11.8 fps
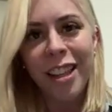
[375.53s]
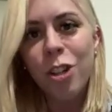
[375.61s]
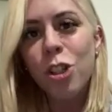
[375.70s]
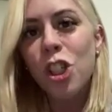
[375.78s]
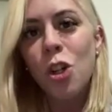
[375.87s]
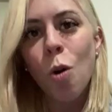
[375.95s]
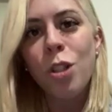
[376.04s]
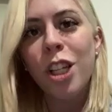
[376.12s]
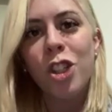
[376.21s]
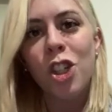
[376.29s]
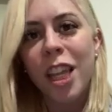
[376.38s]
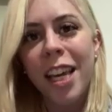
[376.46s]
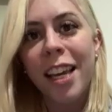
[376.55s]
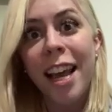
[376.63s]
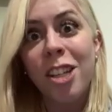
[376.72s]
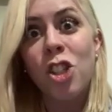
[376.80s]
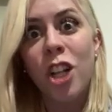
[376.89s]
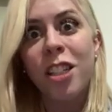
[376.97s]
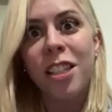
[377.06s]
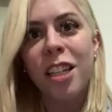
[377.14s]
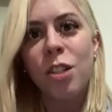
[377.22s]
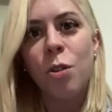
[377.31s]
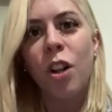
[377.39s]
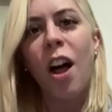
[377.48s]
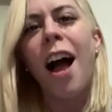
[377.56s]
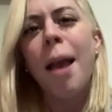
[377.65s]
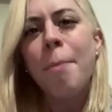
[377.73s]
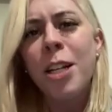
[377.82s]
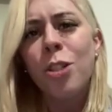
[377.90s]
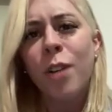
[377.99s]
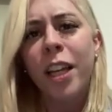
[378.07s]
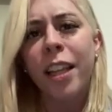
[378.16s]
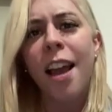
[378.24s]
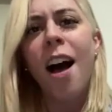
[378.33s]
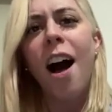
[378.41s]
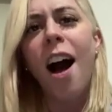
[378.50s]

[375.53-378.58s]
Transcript: There's no such thing as just Israel. I'm an Israeli.